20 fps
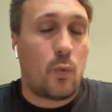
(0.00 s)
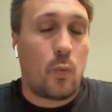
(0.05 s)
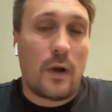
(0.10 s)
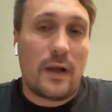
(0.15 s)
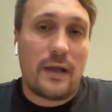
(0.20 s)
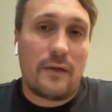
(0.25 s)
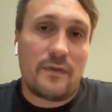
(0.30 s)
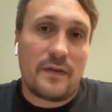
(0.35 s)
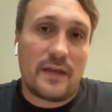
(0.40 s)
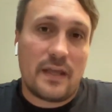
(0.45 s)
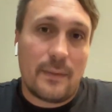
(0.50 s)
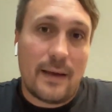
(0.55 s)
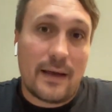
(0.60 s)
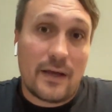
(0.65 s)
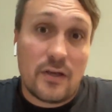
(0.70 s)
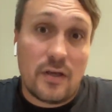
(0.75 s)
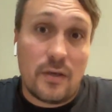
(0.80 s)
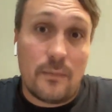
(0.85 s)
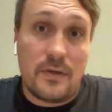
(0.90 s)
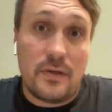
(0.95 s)
the way of thinking
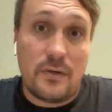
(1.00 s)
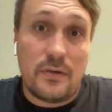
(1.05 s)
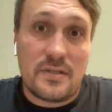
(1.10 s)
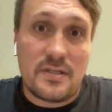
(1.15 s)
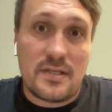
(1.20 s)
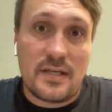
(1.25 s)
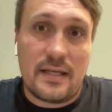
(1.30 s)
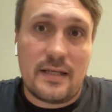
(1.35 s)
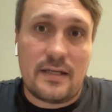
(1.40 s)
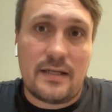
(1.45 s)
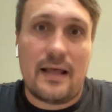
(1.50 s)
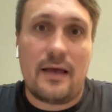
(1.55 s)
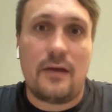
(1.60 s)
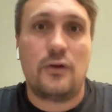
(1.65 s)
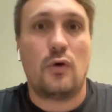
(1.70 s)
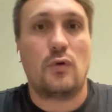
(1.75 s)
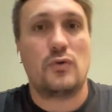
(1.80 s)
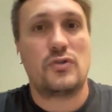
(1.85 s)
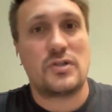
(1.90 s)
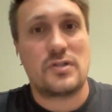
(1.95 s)
about community,
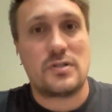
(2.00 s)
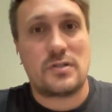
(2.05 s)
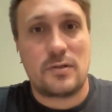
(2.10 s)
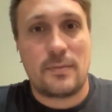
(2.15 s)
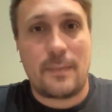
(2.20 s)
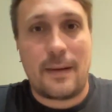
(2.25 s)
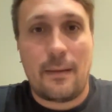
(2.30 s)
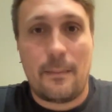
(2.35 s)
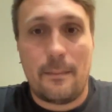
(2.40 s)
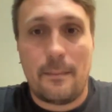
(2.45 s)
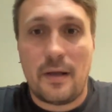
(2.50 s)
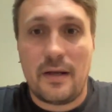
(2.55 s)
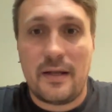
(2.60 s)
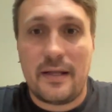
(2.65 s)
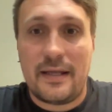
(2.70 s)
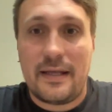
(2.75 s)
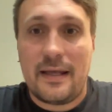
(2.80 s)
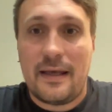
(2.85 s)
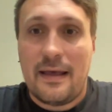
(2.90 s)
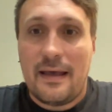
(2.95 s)
not just about
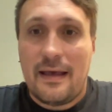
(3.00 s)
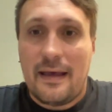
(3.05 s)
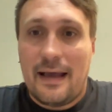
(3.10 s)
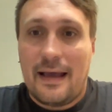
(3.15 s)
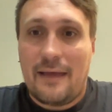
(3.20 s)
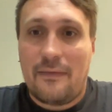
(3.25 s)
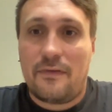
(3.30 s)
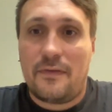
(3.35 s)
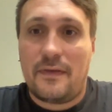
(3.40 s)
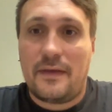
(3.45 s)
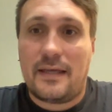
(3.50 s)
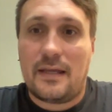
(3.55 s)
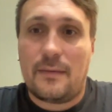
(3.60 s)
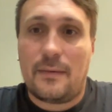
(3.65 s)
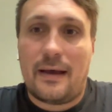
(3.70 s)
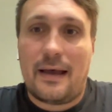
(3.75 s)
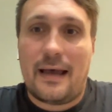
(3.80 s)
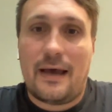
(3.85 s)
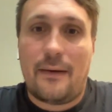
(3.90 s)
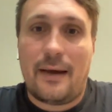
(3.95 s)
money, and thinking
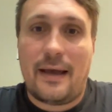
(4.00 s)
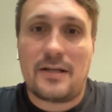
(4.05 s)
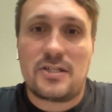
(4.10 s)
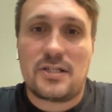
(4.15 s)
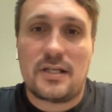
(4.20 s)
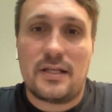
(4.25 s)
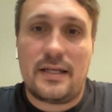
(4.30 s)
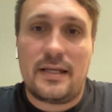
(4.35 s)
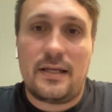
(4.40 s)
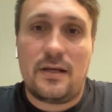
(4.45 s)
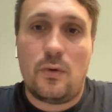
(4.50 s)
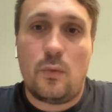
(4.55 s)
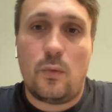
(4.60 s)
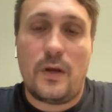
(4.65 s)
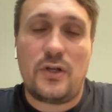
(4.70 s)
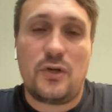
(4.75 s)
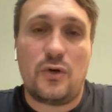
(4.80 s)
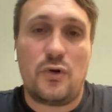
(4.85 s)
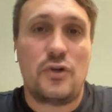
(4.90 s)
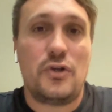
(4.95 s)
about how actually
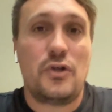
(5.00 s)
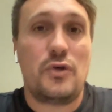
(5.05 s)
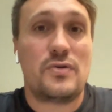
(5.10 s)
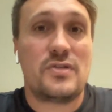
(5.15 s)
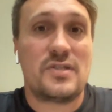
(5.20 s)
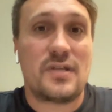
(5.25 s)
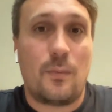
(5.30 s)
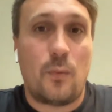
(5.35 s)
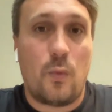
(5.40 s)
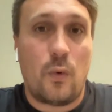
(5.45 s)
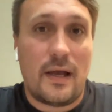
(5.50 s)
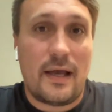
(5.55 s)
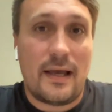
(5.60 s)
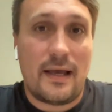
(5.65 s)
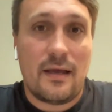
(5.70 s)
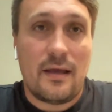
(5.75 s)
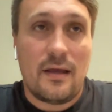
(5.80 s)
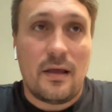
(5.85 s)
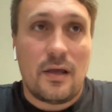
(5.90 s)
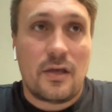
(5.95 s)
when you're new
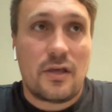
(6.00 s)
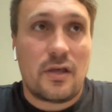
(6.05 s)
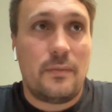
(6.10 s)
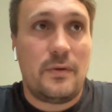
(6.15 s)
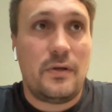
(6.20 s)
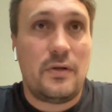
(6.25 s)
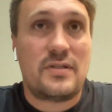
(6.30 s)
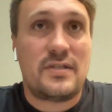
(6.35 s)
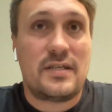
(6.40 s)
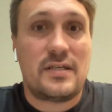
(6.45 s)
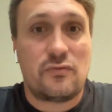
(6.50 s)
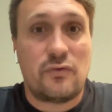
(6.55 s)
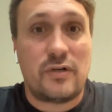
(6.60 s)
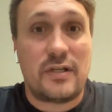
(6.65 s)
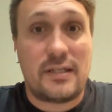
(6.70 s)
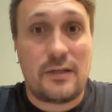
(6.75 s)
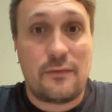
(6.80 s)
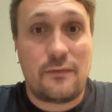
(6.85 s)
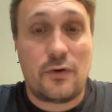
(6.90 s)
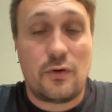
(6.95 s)
somewhere, community is
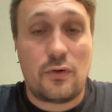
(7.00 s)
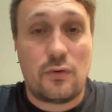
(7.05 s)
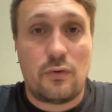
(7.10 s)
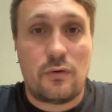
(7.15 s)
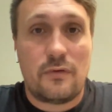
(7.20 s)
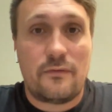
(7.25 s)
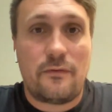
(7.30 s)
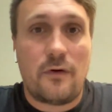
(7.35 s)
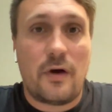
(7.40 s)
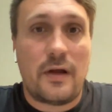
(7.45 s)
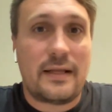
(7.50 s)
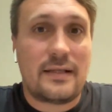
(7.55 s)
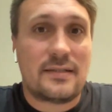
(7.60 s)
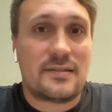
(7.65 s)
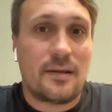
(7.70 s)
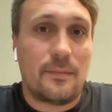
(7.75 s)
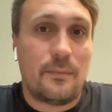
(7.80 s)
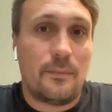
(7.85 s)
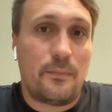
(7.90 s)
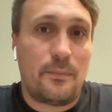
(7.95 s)
really difficult. Finding
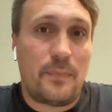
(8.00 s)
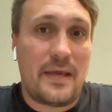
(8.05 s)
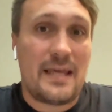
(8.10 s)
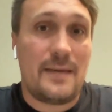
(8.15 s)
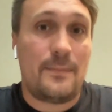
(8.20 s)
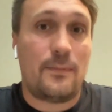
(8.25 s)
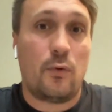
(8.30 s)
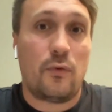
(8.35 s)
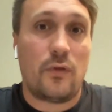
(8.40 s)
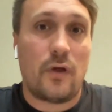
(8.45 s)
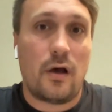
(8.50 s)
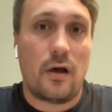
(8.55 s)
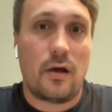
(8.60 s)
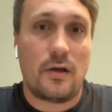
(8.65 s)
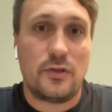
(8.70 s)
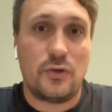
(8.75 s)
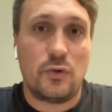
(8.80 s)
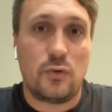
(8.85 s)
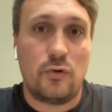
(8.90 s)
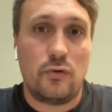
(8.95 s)
some people that
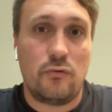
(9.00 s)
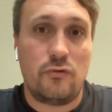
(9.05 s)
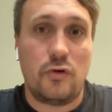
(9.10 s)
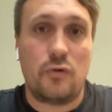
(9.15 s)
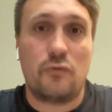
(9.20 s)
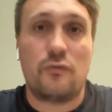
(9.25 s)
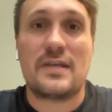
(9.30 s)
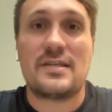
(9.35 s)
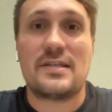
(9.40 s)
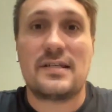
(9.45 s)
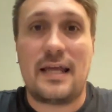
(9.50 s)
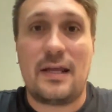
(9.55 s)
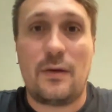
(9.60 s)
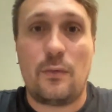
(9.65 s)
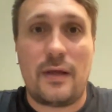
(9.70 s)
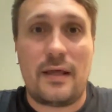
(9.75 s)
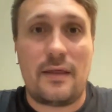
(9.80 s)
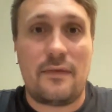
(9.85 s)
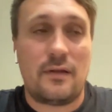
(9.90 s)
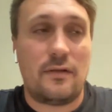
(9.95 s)
you
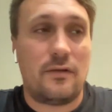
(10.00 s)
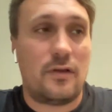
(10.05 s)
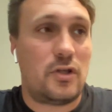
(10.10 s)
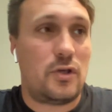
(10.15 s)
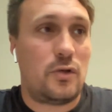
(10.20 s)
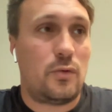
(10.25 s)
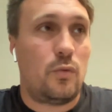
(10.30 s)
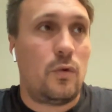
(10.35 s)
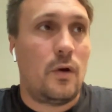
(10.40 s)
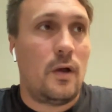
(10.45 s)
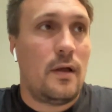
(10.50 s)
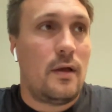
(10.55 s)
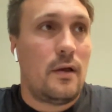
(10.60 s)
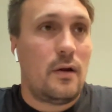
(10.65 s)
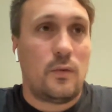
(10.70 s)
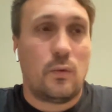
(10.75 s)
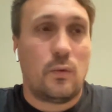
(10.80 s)
resonate with and that you